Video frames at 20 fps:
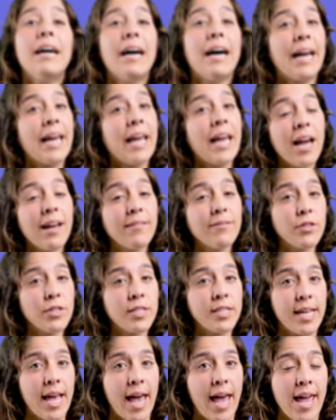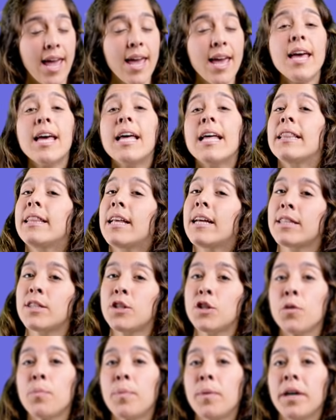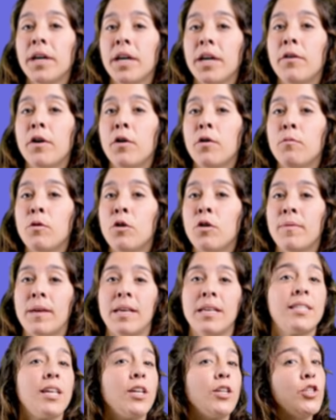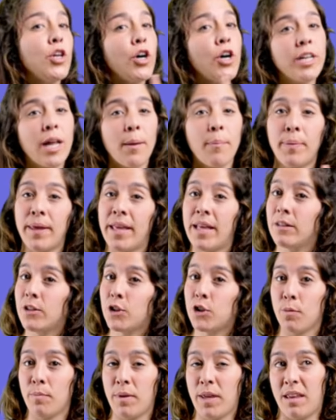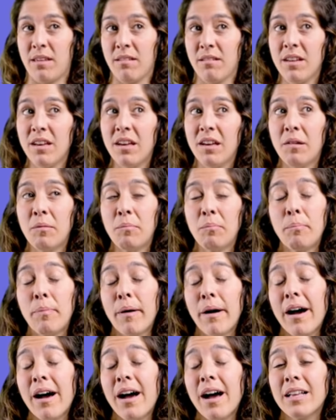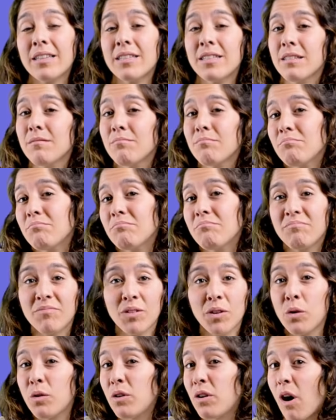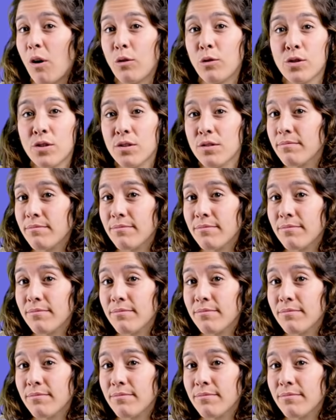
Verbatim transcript: I have to say that superhero movies don't appeal to me, but who knows?